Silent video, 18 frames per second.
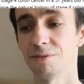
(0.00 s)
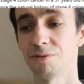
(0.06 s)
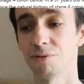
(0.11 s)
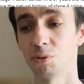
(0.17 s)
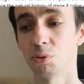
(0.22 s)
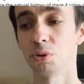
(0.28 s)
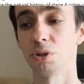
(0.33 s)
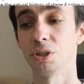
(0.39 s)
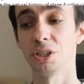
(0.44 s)

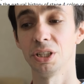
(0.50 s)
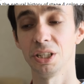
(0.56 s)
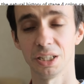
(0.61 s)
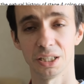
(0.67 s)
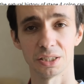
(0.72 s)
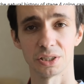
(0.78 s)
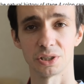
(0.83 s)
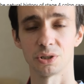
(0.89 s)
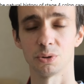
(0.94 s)
4
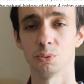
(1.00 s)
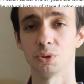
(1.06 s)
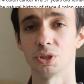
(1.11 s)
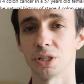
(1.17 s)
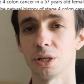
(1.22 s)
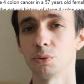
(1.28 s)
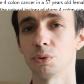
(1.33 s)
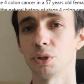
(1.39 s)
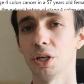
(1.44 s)
years
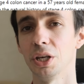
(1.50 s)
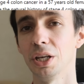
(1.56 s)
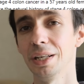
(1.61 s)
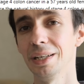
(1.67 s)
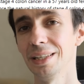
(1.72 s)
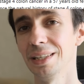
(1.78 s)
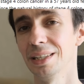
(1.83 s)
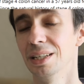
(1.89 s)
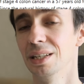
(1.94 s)
without
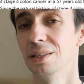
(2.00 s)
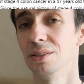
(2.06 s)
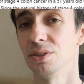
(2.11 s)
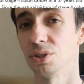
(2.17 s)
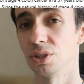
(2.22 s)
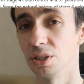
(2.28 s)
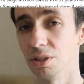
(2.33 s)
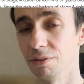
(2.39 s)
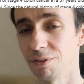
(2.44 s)
any
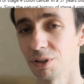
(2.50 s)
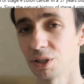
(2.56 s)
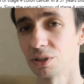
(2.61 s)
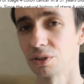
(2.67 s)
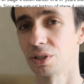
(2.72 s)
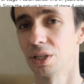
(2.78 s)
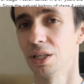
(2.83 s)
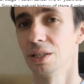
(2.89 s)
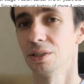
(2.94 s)

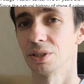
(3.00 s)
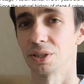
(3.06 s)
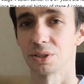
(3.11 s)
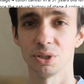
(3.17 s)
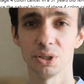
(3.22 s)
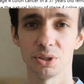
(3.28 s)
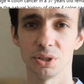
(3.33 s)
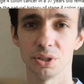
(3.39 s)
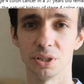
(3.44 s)
significant
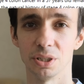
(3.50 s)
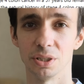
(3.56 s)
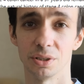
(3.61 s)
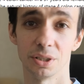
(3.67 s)
toxicity.